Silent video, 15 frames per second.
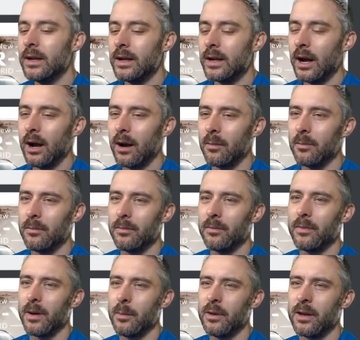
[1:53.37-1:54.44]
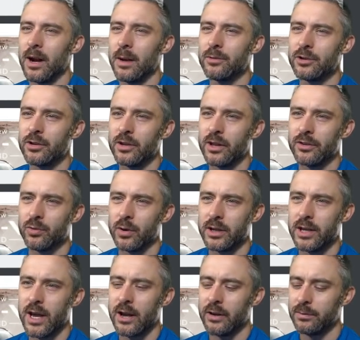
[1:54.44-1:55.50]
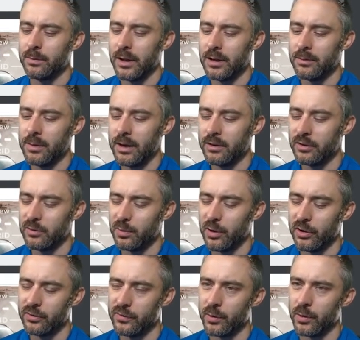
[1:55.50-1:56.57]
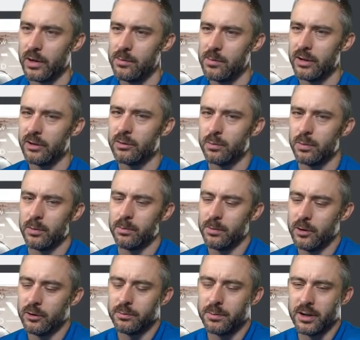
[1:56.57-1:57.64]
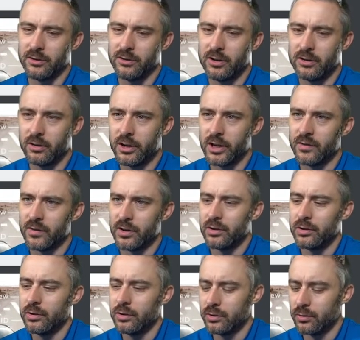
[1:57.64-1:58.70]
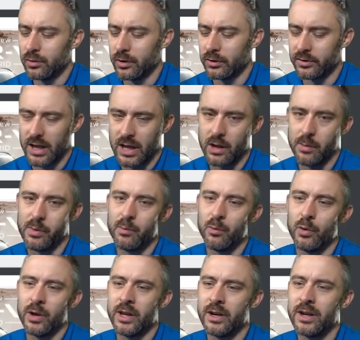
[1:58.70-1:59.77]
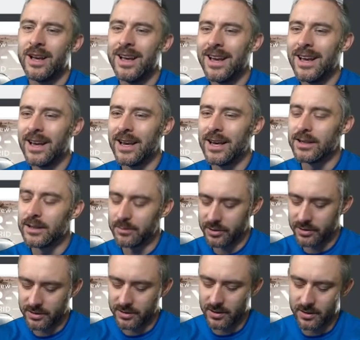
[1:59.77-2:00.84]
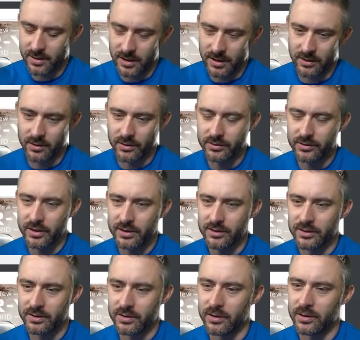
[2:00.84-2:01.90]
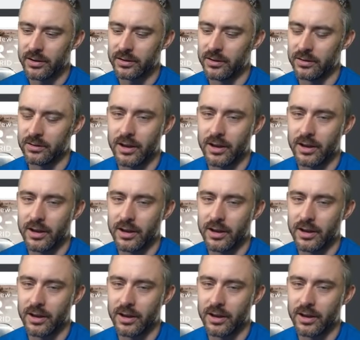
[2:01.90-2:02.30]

And I'm sure that's what Chaos Betting made this post for. He made this post because he's looking for tutorials to help him win. And I'm sorry, those things just don't exist.